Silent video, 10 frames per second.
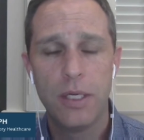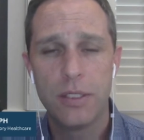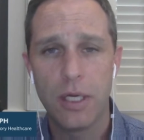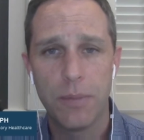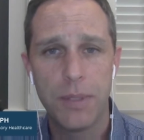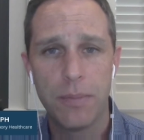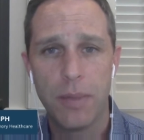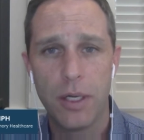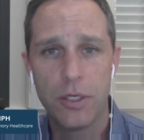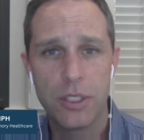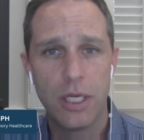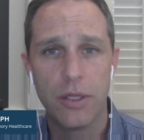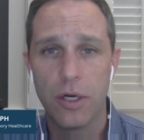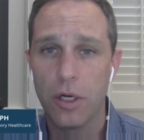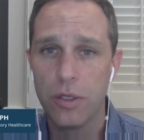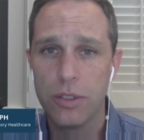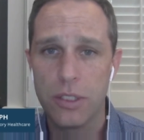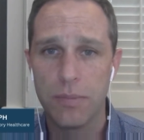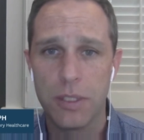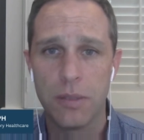to help them understand their own
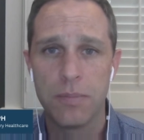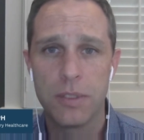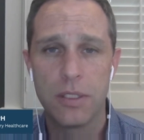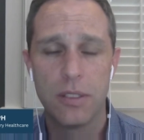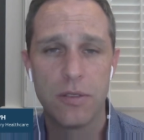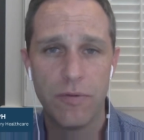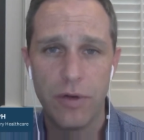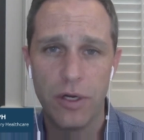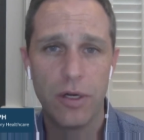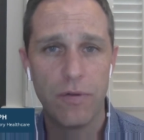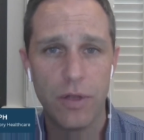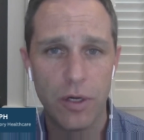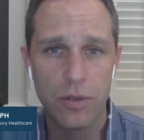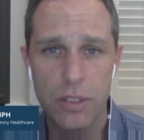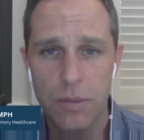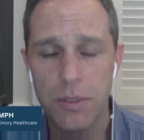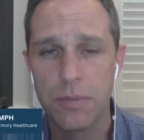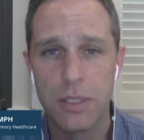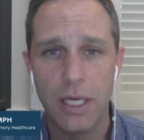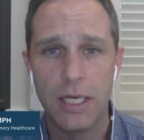symptoms, the severity of their own
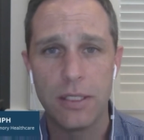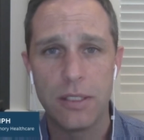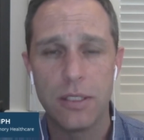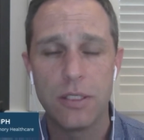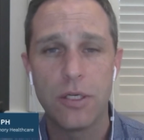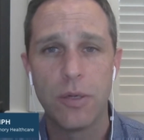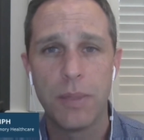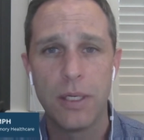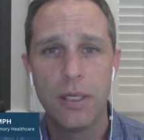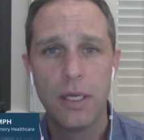symptoms, and to determine,